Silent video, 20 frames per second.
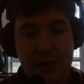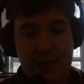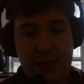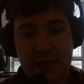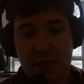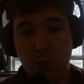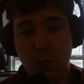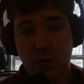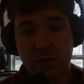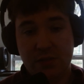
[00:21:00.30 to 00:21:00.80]

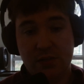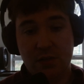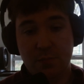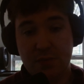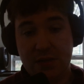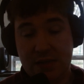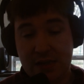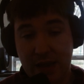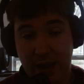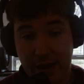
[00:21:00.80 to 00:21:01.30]
he wants to
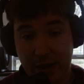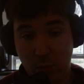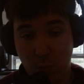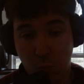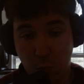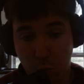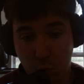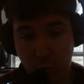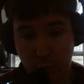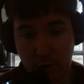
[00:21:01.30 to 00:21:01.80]
be a
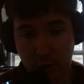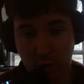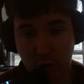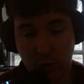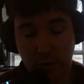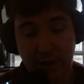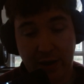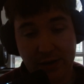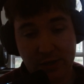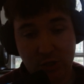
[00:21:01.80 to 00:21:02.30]

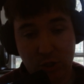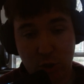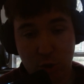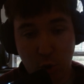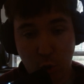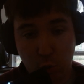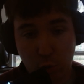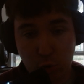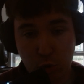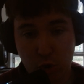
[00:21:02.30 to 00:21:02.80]
warrior, a
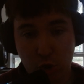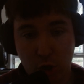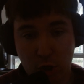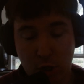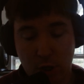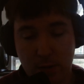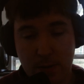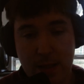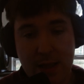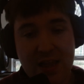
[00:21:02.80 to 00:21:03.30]

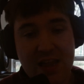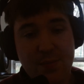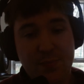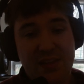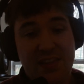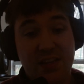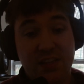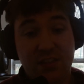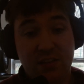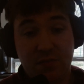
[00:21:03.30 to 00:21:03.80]
soldier,
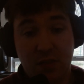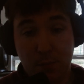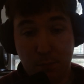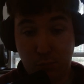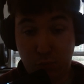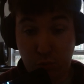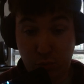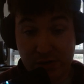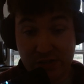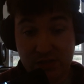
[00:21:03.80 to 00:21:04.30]
because of the
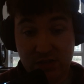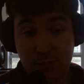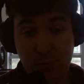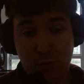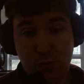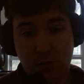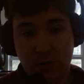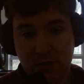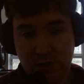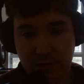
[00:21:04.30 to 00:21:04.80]

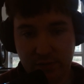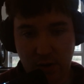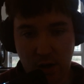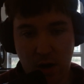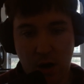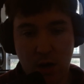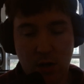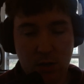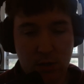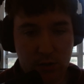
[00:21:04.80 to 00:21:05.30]
principles of
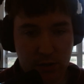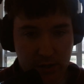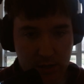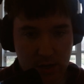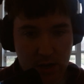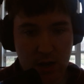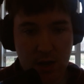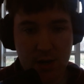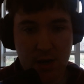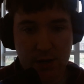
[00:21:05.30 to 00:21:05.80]
honor and
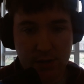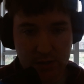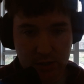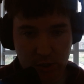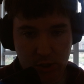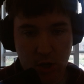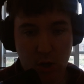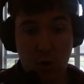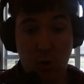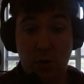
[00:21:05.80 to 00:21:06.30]
conduct and
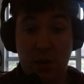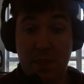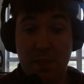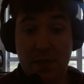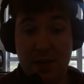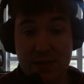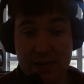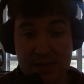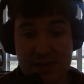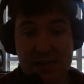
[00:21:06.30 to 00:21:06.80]
code and
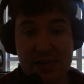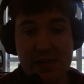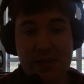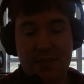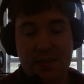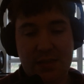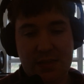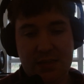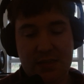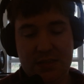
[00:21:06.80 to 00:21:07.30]
the need
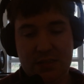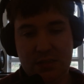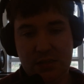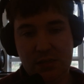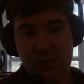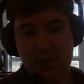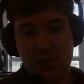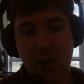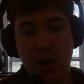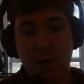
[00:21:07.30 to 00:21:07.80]
that he
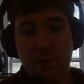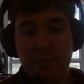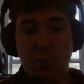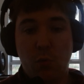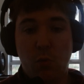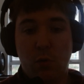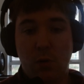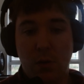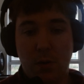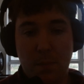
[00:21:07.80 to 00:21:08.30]
sees
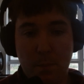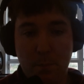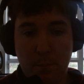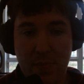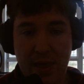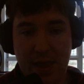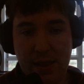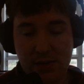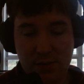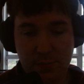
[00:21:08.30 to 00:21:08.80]
for
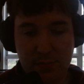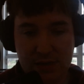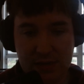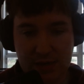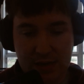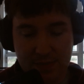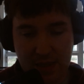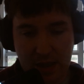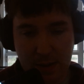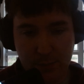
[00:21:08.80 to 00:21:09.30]
men to be
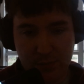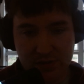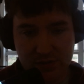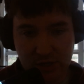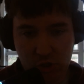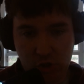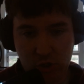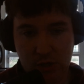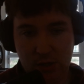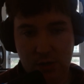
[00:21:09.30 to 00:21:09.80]
in that
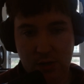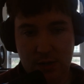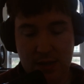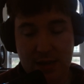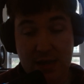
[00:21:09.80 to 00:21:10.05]
position.